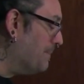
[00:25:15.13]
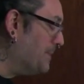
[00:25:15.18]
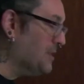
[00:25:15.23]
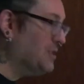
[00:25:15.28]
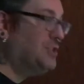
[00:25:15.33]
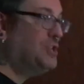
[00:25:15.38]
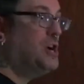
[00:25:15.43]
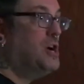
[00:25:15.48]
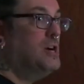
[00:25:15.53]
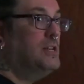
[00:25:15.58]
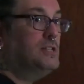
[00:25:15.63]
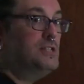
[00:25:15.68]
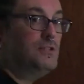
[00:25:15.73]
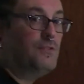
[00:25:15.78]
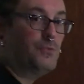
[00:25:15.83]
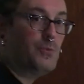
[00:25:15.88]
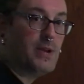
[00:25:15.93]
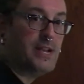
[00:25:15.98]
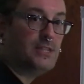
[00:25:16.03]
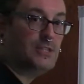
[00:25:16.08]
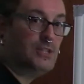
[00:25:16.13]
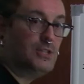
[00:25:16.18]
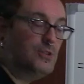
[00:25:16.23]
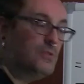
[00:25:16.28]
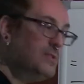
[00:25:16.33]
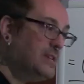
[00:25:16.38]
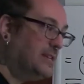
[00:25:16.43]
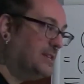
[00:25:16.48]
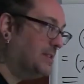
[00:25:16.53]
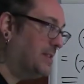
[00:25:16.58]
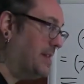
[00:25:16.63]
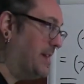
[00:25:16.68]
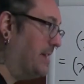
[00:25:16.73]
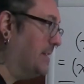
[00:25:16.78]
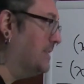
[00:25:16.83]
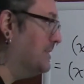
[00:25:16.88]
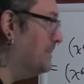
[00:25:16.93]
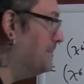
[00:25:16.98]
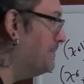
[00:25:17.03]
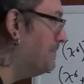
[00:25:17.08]
There's tons of ways to do these
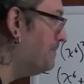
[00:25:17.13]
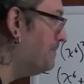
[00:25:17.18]
things.